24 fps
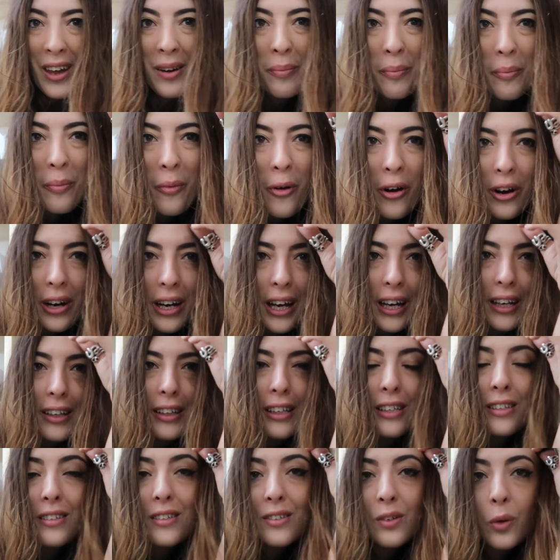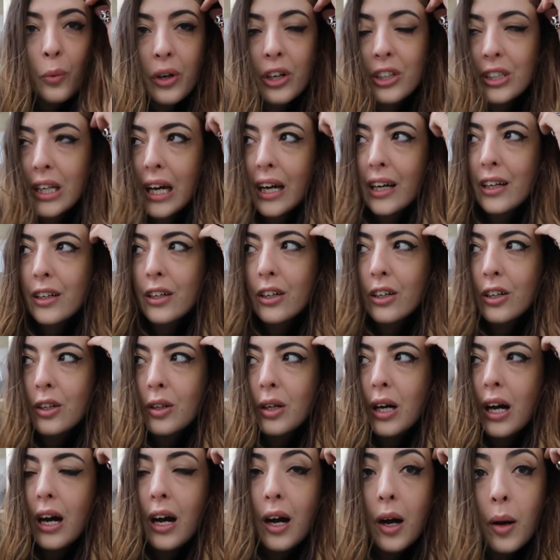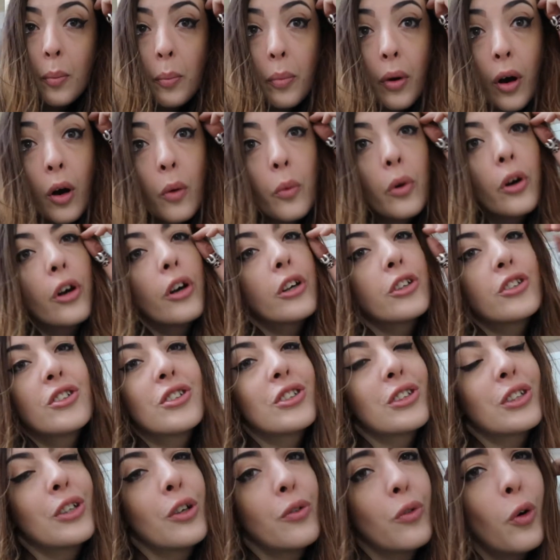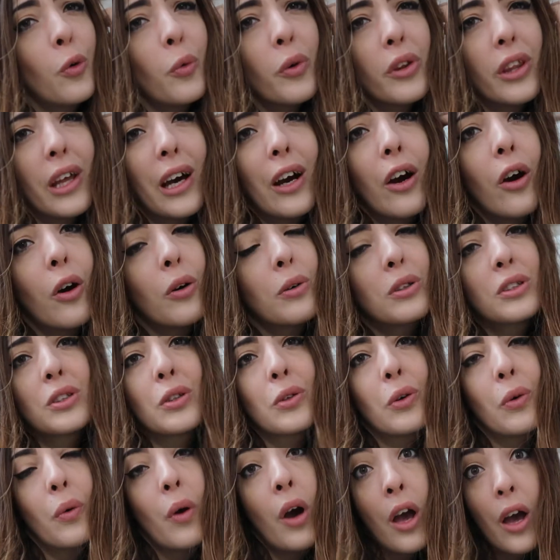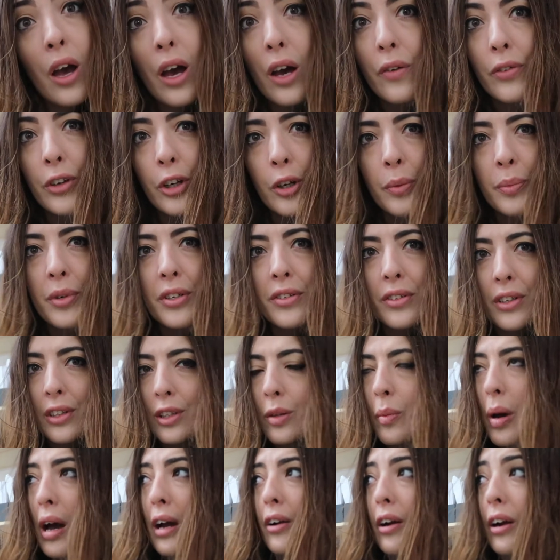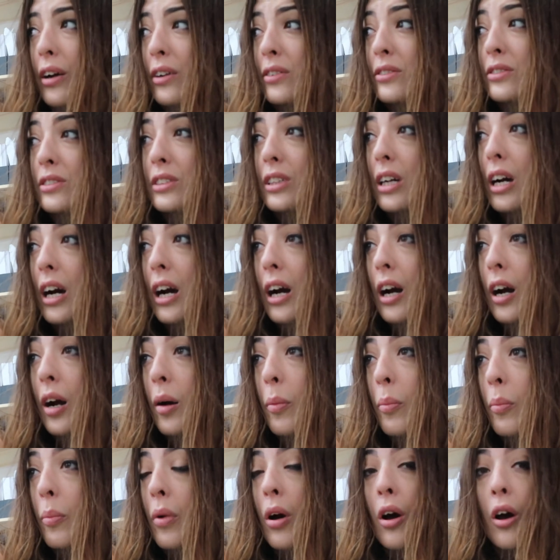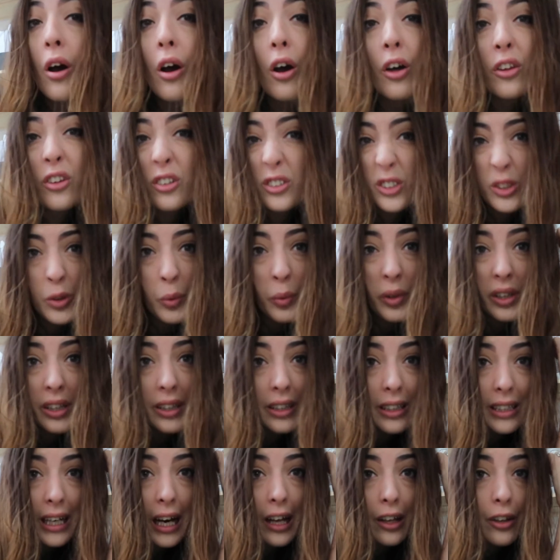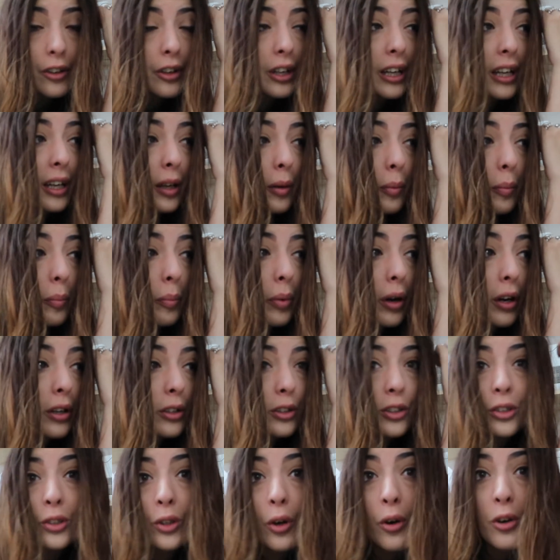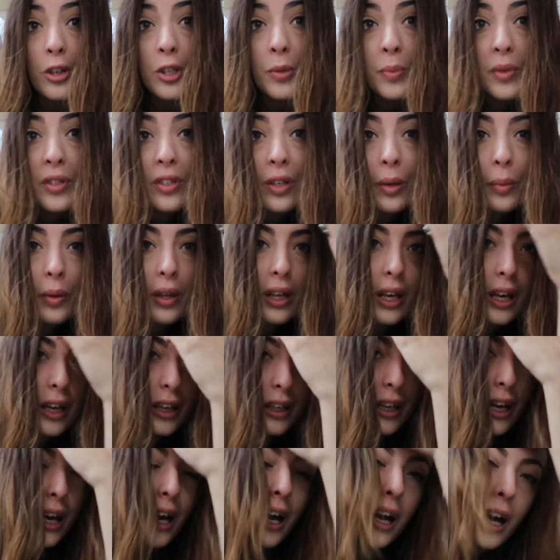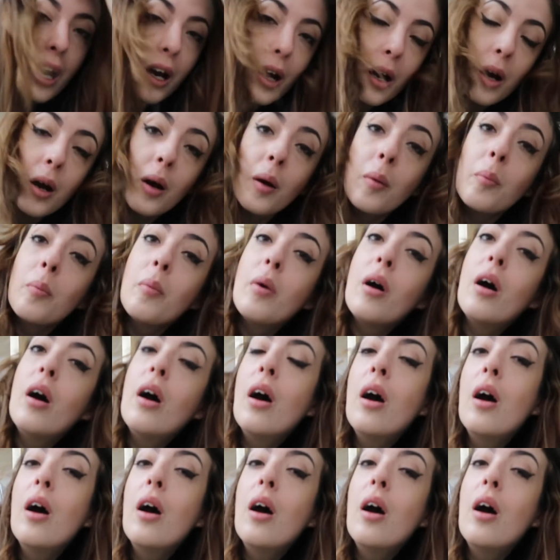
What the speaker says: morning. This is a weird angle, but we're just gonna roll with it. Also, if you hear music in the background, there's no one in the gallery, but there's Scottish music playing, so